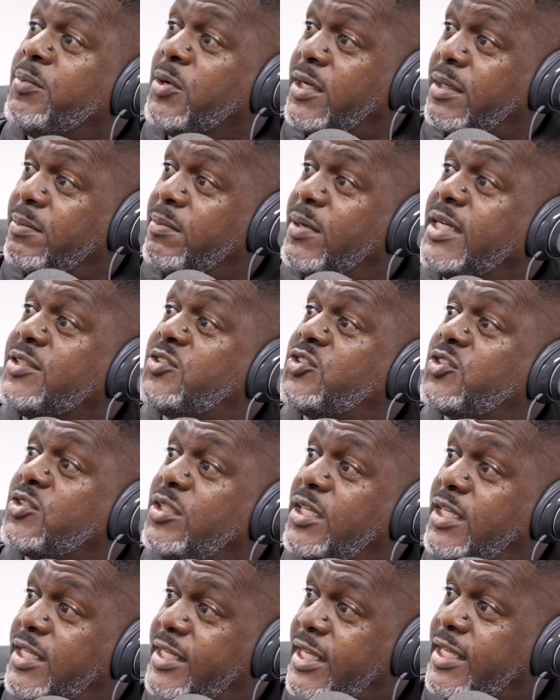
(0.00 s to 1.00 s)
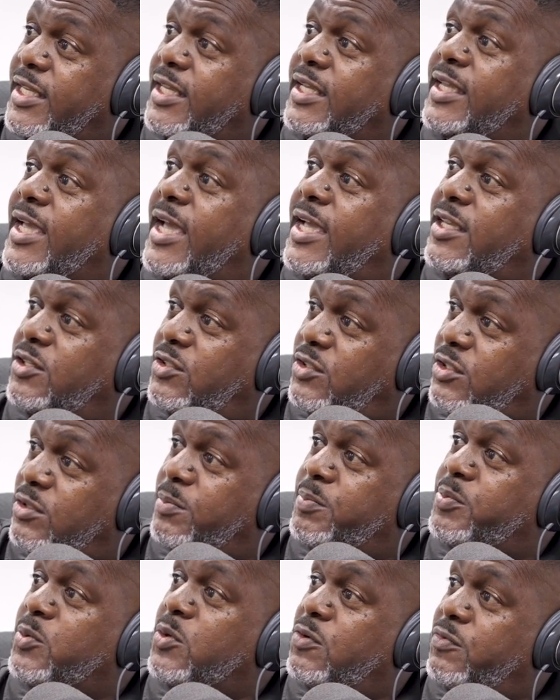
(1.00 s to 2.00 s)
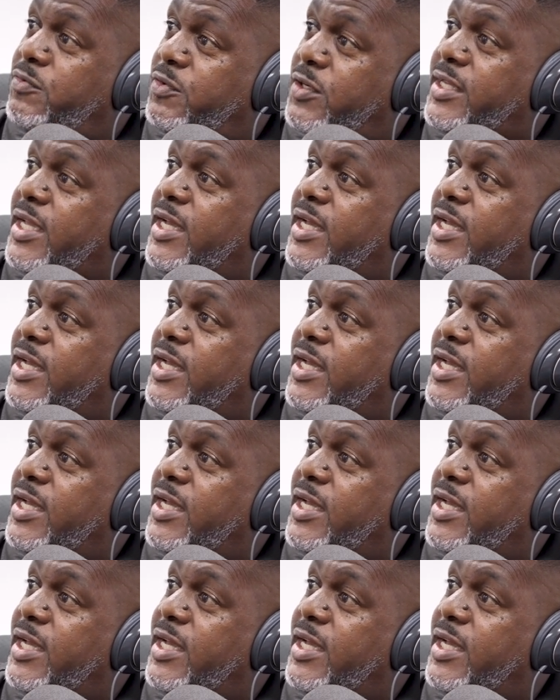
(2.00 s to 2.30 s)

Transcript: pretty much he gave you your approval.